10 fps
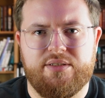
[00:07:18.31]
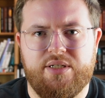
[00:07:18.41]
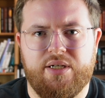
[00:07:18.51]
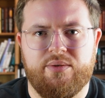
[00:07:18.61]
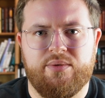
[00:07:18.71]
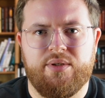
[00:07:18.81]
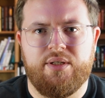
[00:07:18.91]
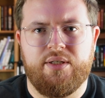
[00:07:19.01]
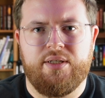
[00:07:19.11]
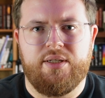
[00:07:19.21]
So
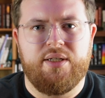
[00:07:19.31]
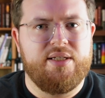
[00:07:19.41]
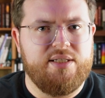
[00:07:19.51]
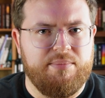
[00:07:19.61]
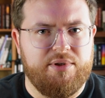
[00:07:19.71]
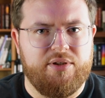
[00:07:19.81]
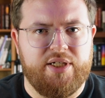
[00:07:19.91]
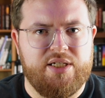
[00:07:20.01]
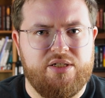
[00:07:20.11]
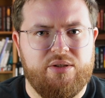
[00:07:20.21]
something to look
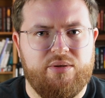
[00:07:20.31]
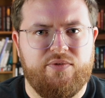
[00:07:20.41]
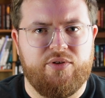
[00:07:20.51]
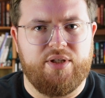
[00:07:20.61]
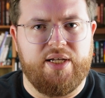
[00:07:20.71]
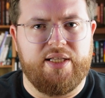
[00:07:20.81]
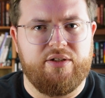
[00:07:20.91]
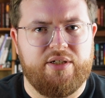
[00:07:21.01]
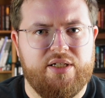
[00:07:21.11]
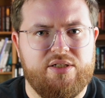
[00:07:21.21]
into if you're like
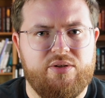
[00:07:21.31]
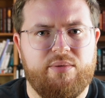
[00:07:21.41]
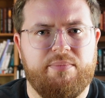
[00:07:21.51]
looking into it.